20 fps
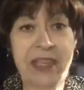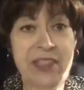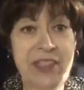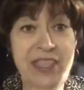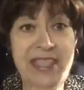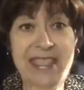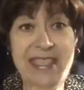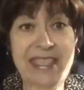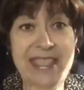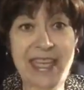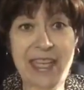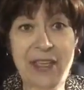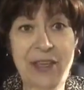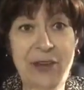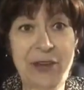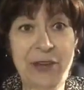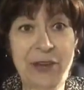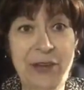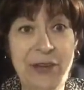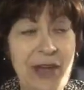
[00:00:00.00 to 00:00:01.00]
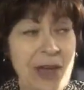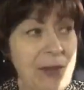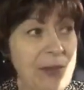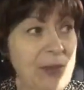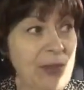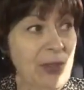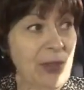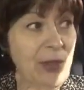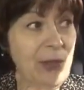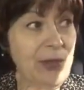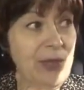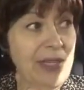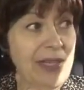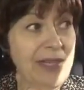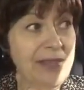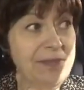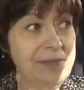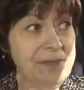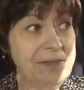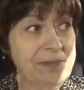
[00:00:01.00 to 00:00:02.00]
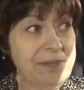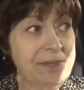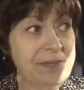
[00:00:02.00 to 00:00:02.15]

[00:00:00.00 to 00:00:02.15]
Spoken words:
Justin, I know you got one going on.